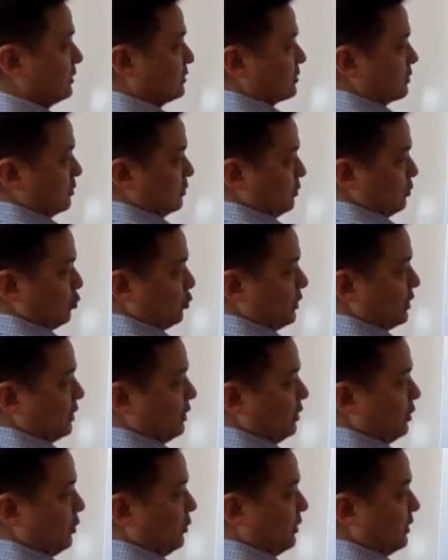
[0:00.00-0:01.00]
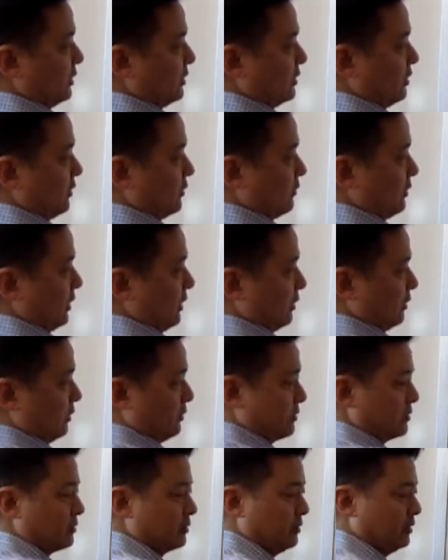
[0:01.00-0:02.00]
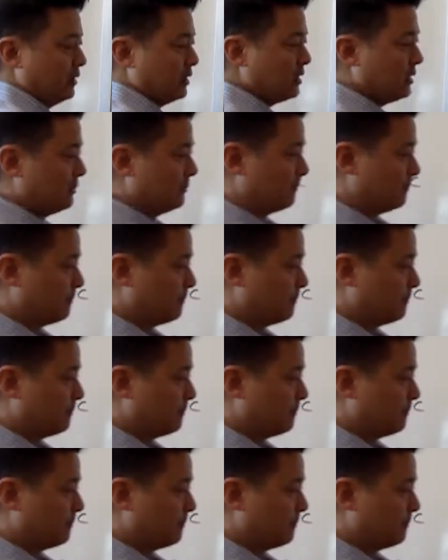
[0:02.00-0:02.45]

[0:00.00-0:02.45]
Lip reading: So we know that the other angle is 30. Okay.